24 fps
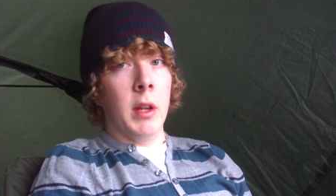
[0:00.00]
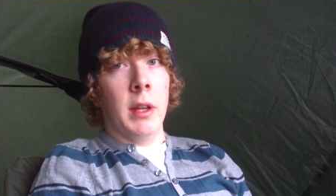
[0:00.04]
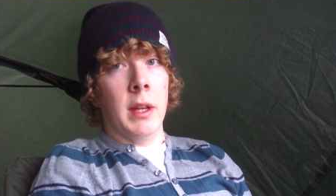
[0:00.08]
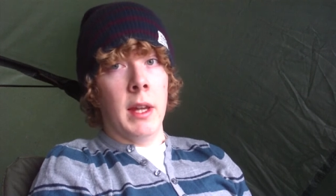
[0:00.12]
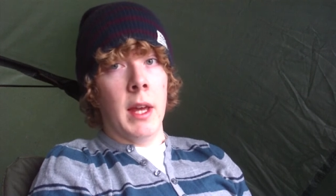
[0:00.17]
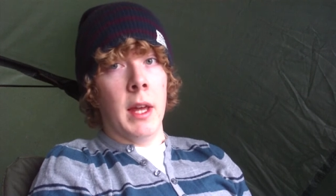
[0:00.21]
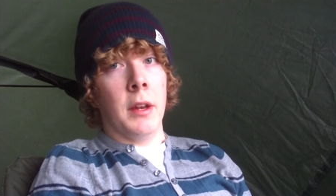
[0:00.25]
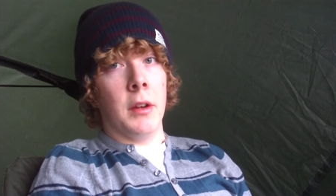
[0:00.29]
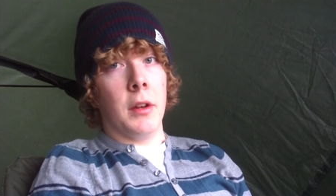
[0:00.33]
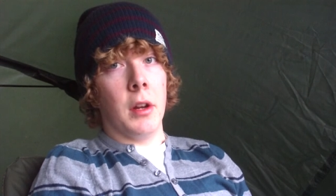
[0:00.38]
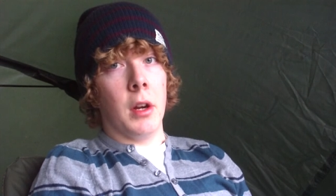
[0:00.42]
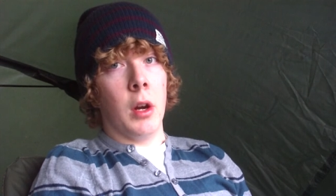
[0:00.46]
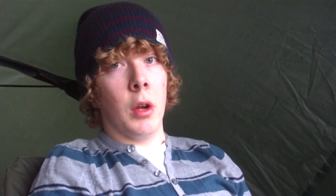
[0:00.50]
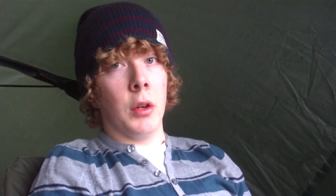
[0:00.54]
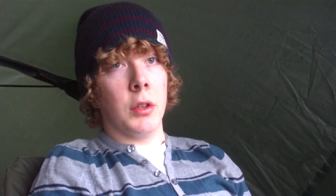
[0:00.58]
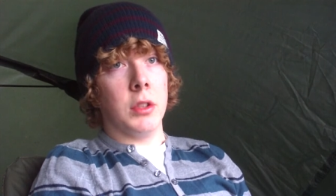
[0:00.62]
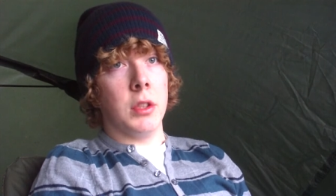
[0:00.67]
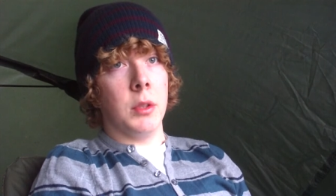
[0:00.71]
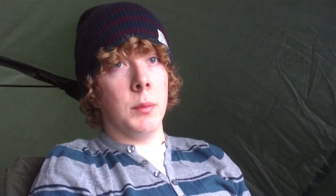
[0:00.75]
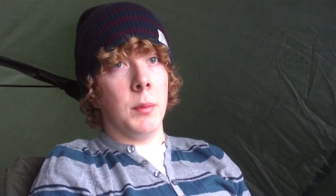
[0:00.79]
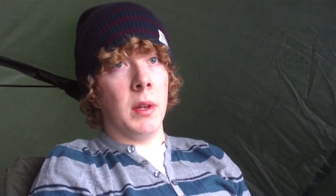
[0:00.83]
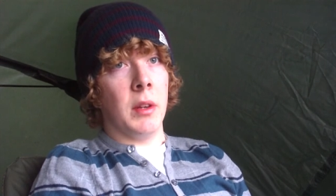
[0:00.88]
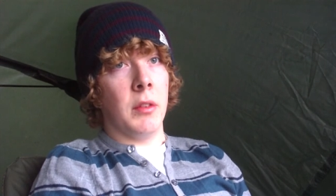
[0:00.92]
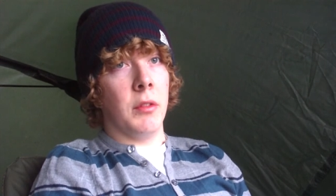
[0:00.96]
at the end, I
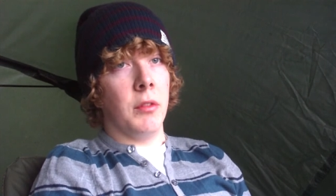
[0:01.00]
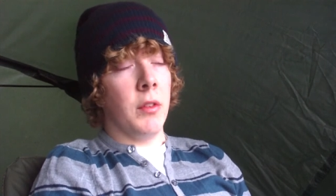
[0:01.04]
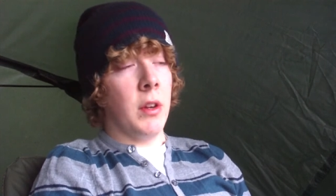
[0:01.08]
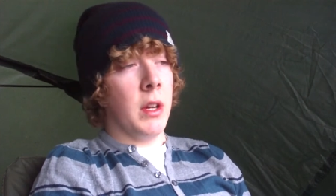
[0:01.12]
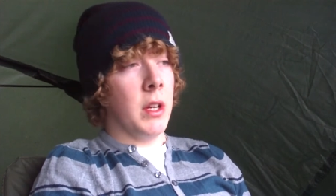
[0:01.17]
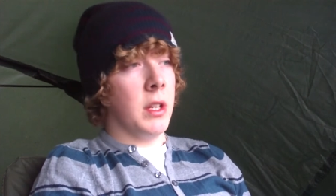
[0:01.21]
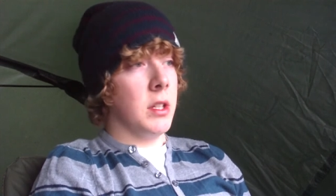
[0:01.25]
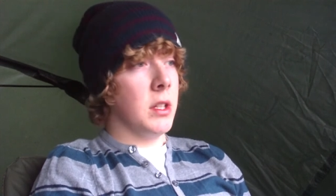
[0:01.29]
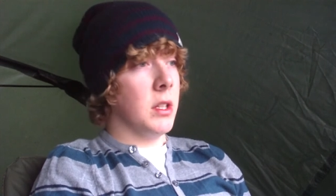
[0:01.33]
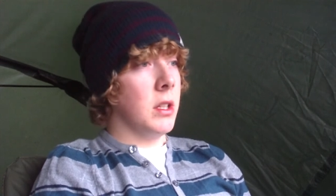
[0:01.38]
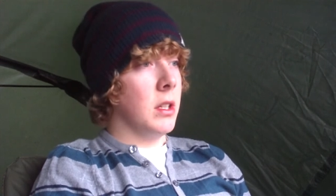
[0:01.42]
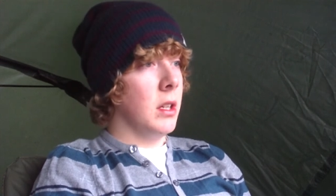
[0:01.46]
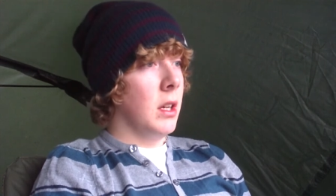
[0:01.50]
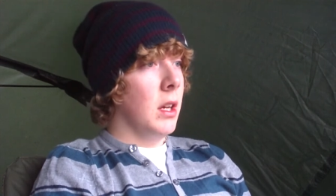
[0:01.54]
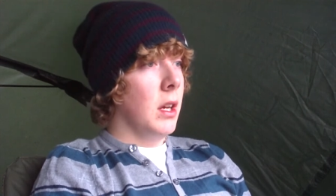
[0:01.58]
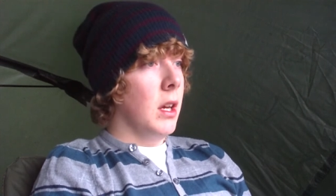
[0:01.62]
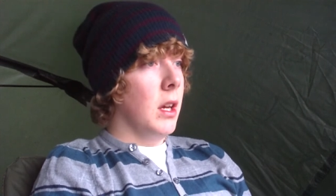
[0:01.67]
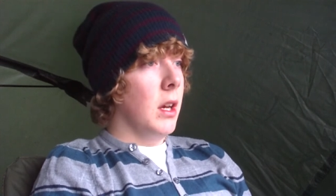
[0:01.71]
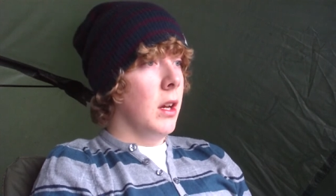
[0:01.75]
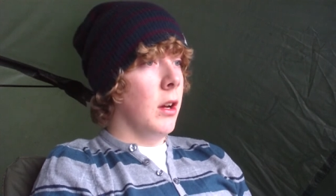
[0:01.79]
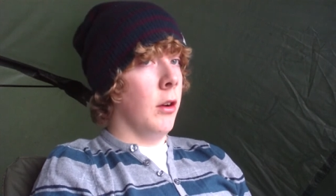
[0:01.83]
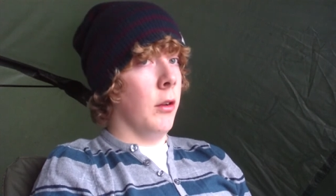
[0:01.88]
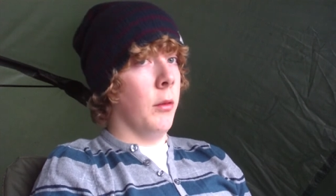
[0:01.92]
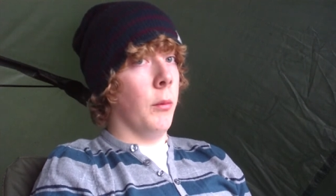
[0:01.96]
lost a big fish,
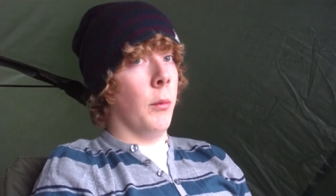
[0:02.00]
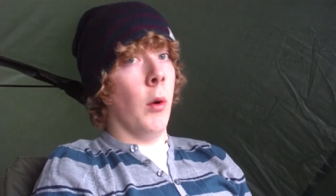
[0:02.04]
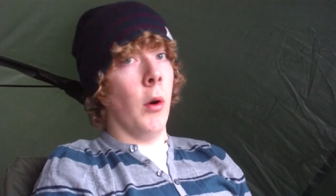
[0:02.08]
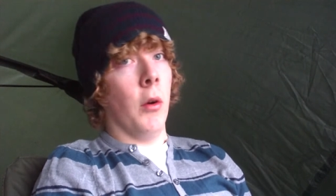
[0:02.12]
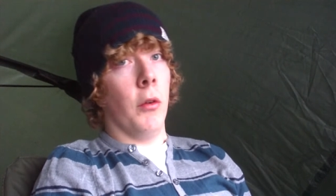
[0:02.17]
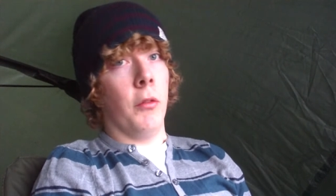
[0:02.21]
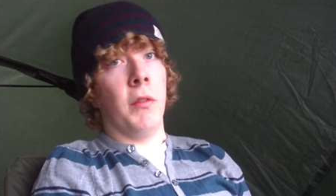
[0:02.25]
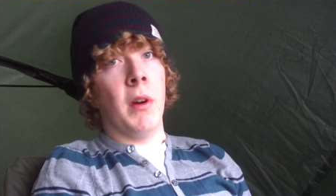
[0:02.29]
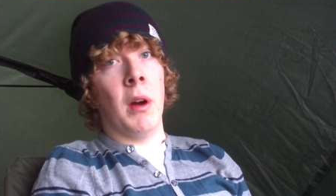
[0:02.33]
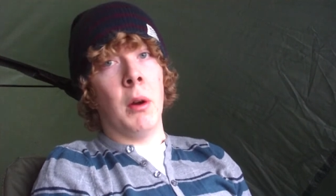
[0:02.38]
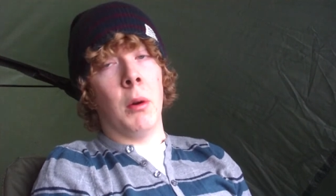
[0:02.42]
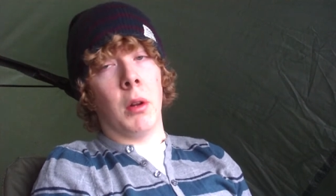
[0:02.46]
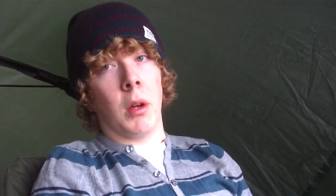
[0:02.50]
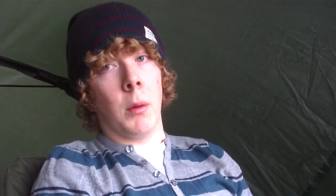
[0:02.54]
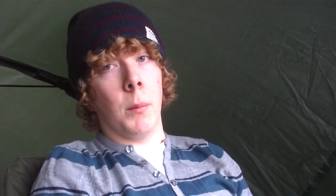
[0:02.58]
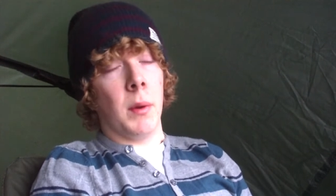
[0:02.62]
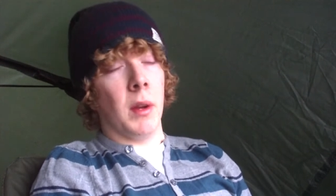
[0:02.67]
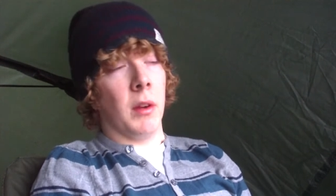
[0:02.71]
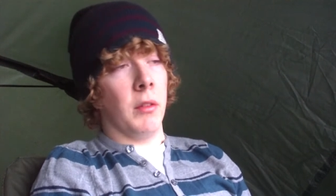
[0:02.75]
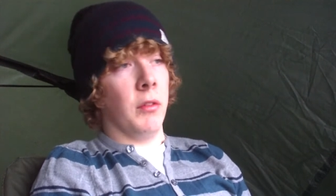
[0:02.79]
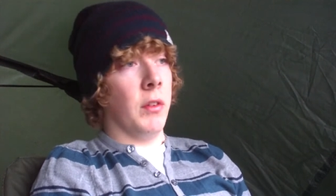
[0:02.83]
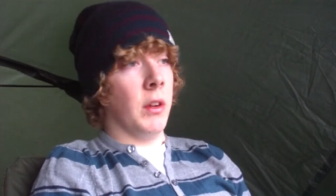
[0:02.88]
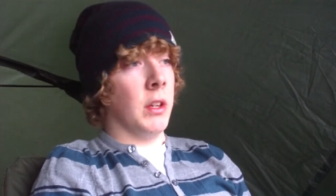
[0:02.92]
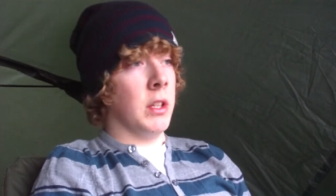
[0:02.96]
or what felt like a
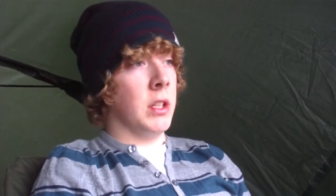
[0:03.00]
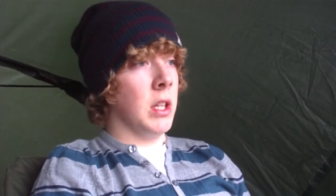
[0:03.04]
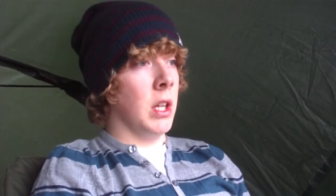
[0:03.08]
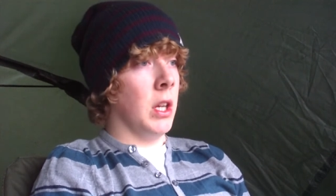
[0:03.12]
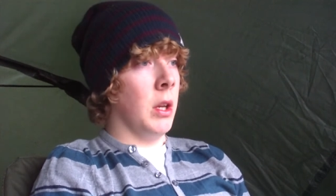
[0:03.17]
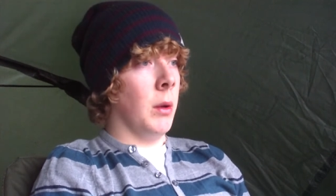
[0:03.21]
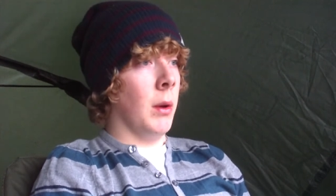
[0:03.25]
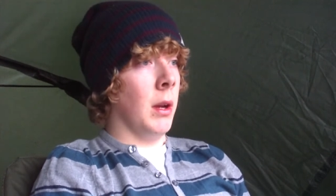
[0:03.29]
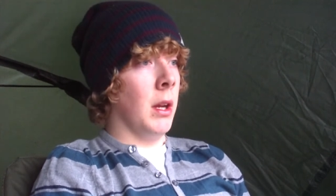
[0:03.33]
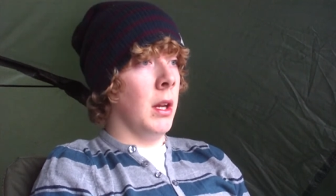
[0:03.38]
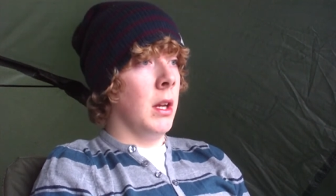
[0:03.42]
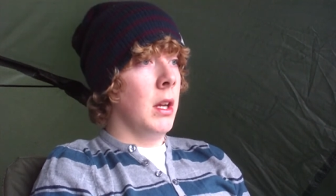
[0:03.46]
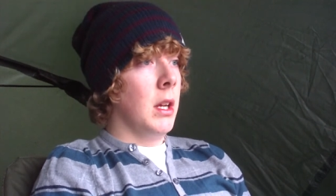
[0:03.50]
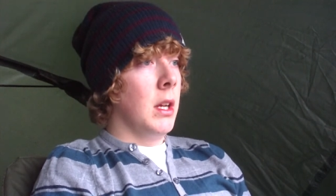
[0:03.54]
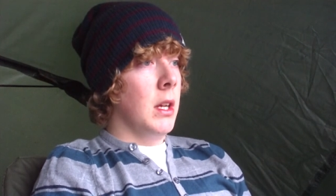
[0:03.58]
big fish anyway.